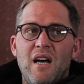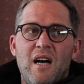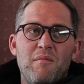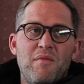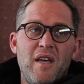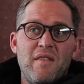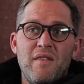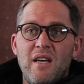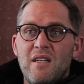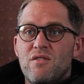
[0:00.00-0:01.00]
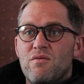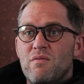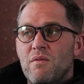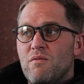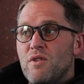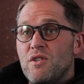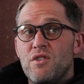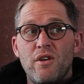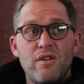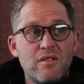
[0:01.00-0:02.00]
Then there's
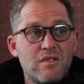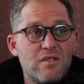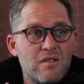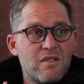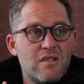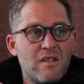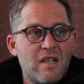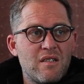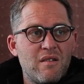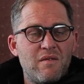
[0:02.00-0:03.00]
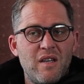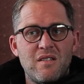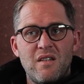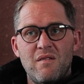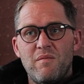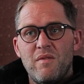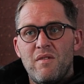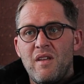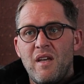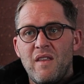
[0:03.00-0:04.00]
returns. That's a
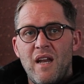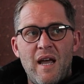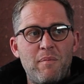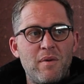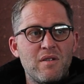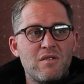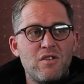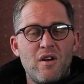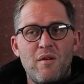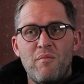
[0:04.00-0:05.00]
thing that happens.